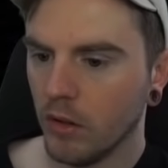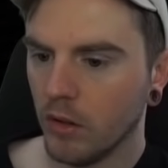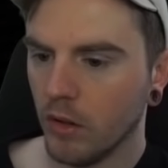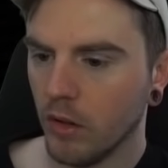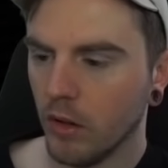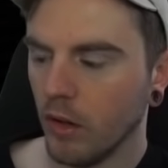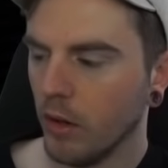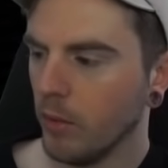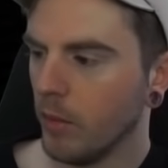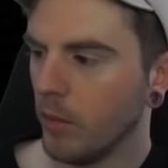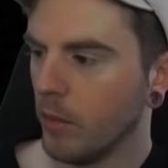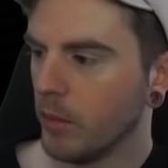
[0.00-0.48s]

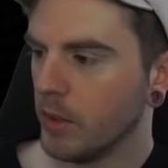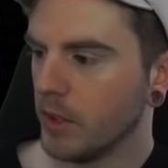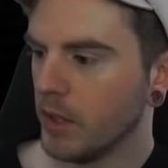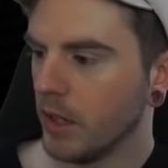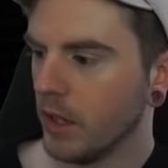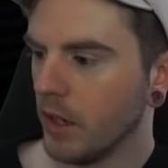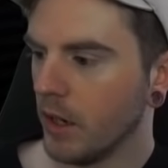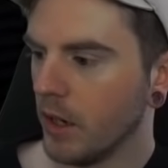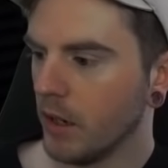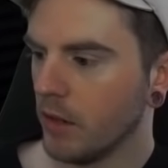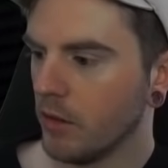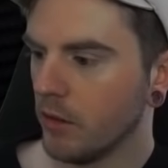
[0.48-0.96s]
annoying when we
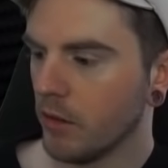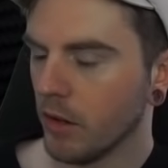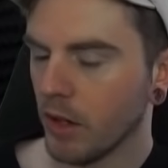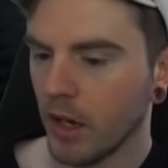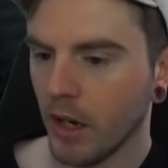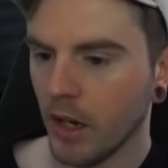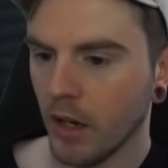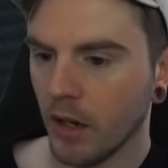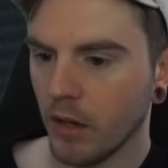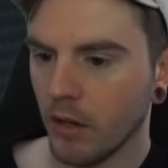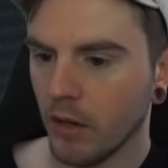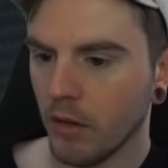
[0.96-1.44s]
see an ace or a
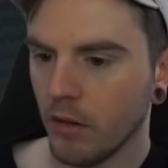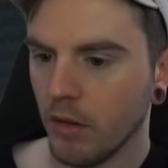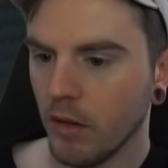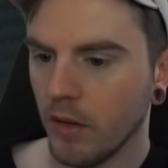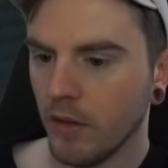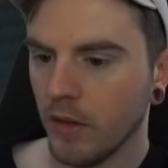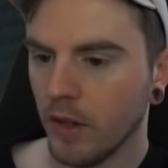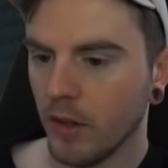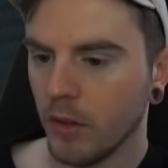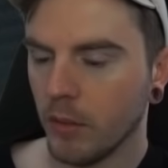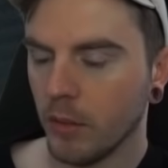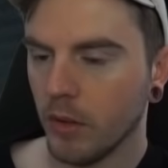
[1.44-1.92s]
king on the
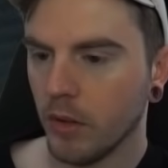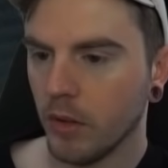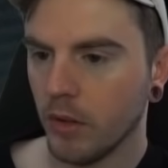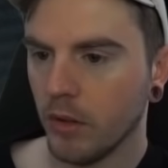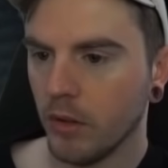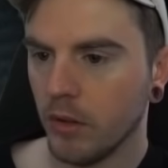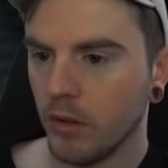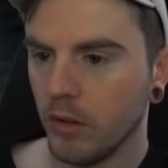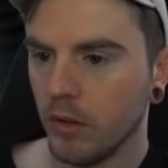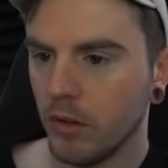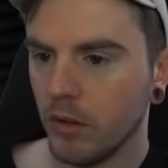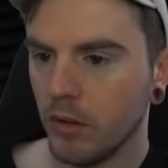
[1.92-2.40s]
river,
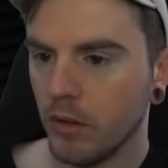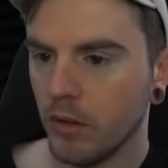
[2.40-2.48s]
but